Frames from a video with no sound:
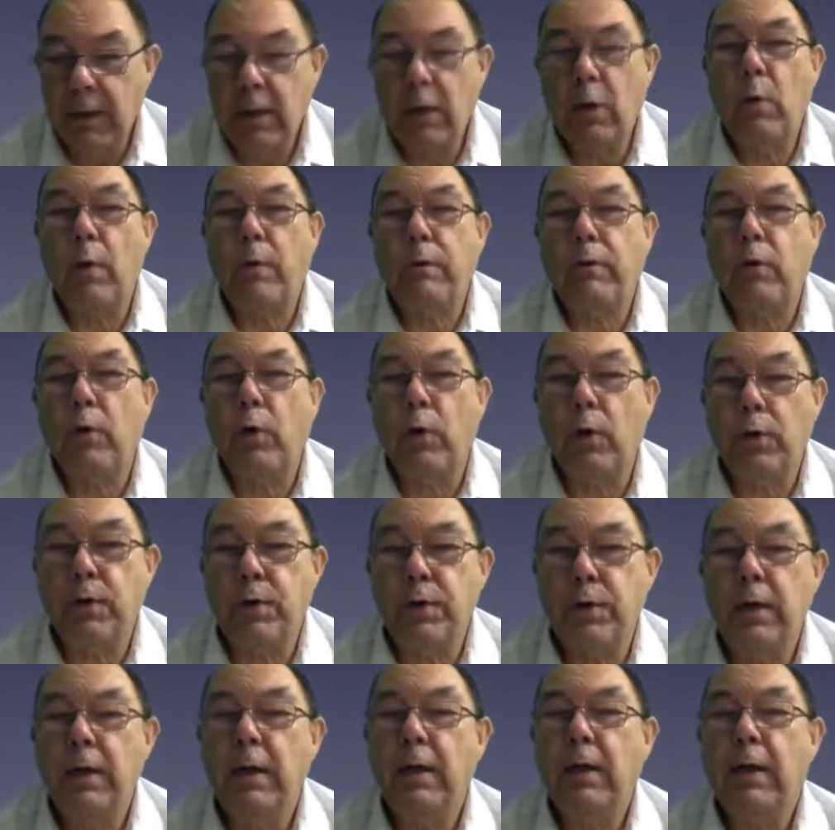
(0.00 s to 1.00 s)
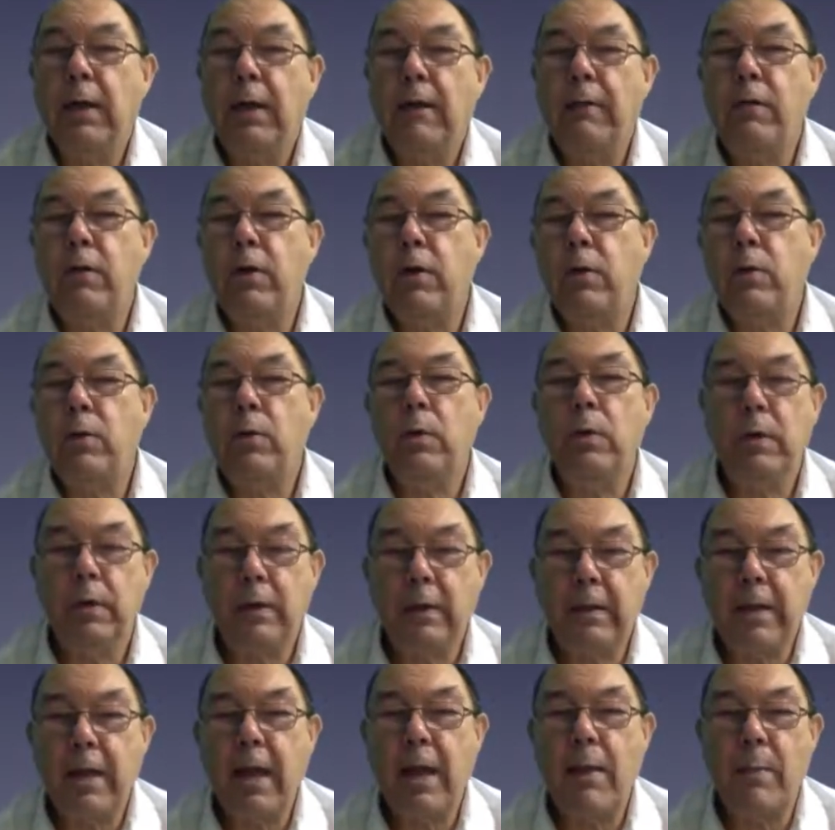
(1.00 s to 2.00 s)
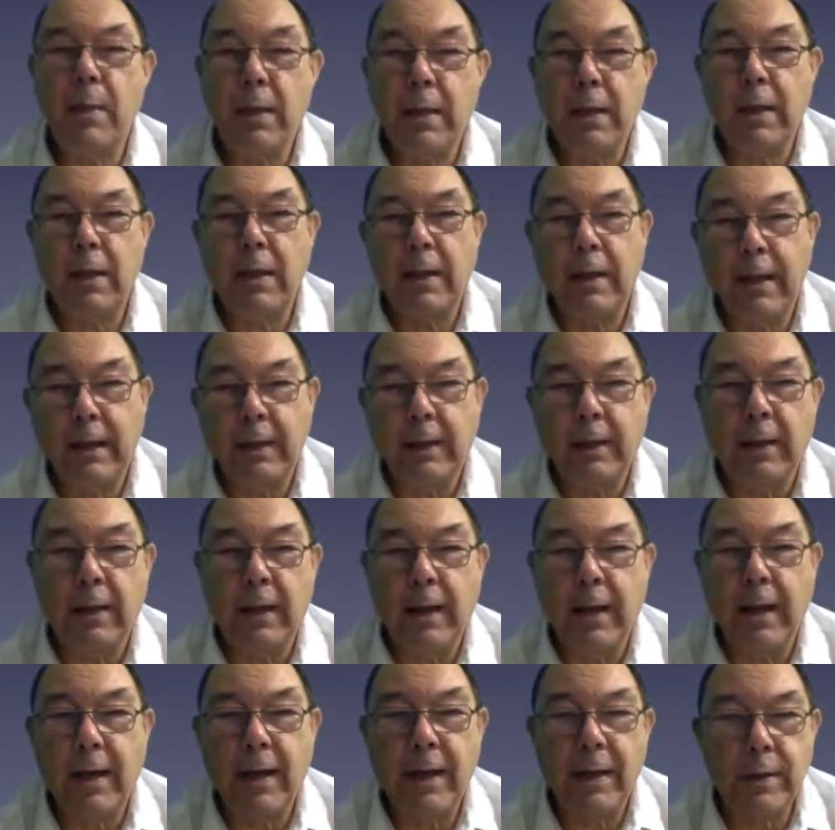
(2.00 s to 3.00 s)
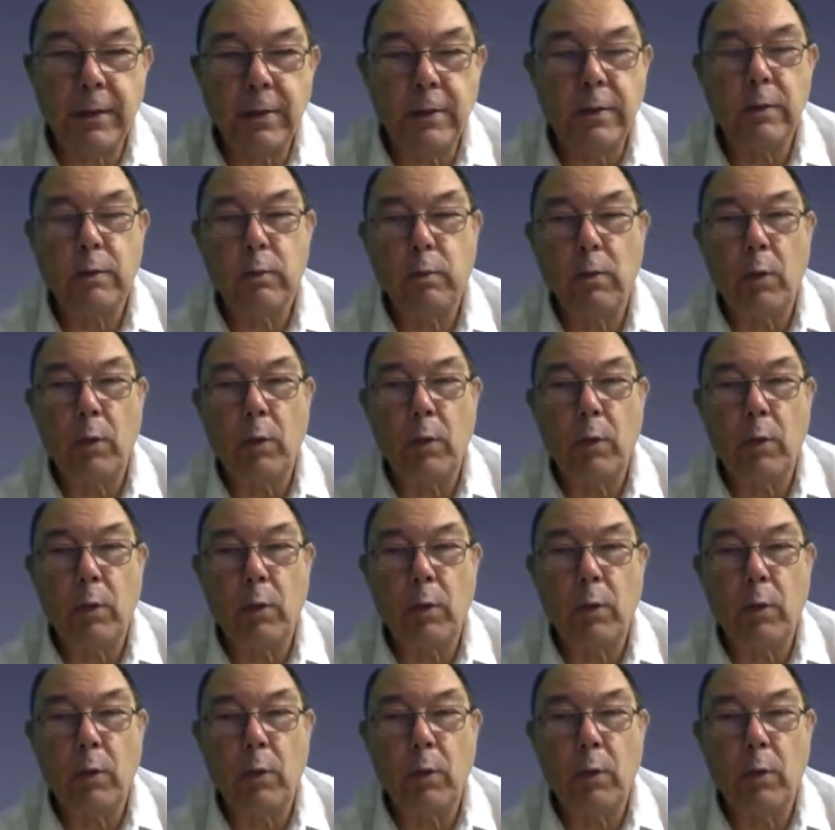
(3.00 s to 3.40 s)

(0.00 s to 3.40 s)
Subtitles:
Now, of course, if you chemically analyse